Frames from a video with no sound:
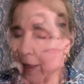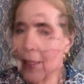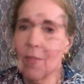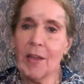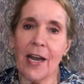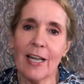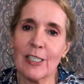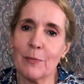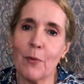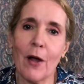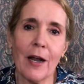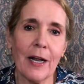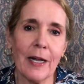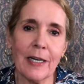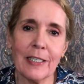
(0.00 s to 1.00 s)
And the next
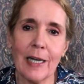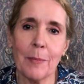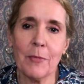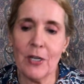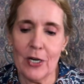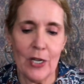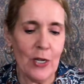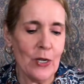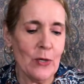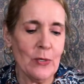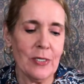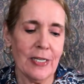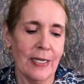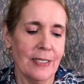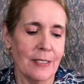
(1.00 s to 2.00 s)
product I'm going to
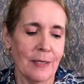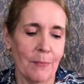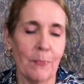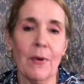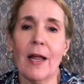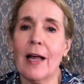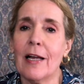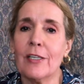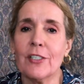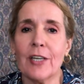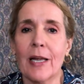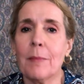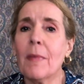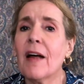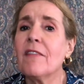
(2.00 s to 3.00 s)
use is blush.
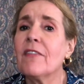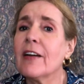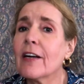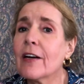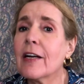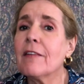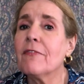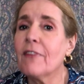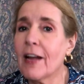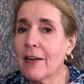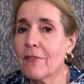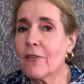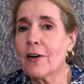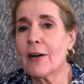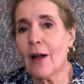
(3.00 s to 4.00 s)
And my very
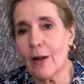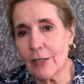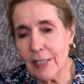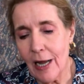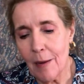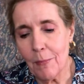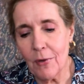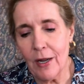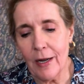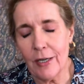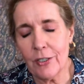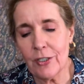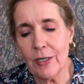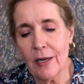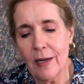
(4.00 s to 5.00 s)
favorite all-time
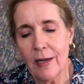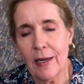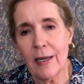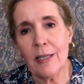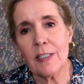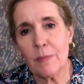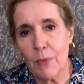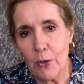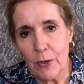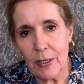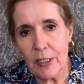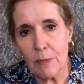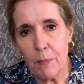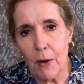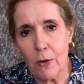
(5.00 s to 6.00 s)
blush is Mood
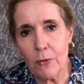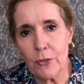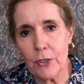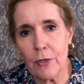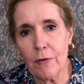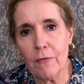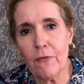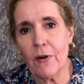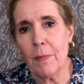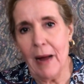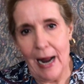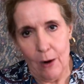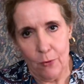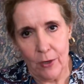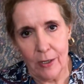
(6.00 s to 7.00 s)
Exposure from
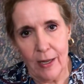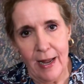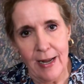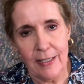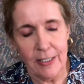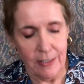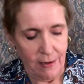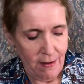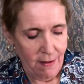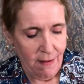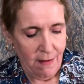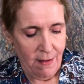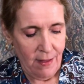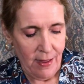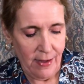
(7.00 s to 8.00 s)
Hourglass.
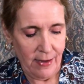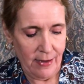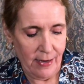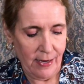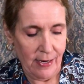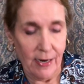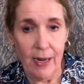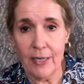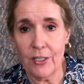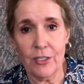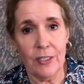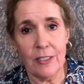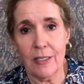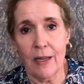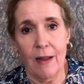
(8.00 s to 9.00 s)
And I
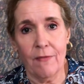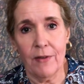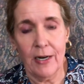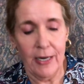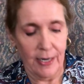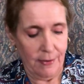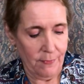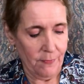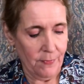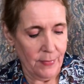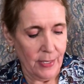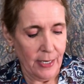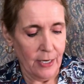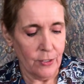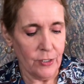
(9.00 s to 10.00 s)
just love it.
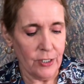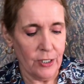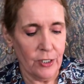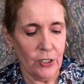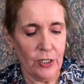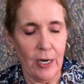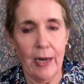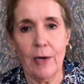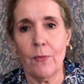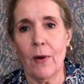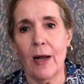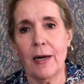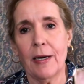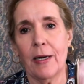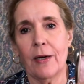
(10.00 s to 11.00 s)
Here's the shade
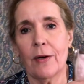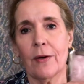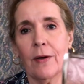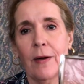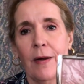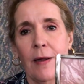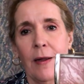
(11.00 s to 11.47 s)
right here.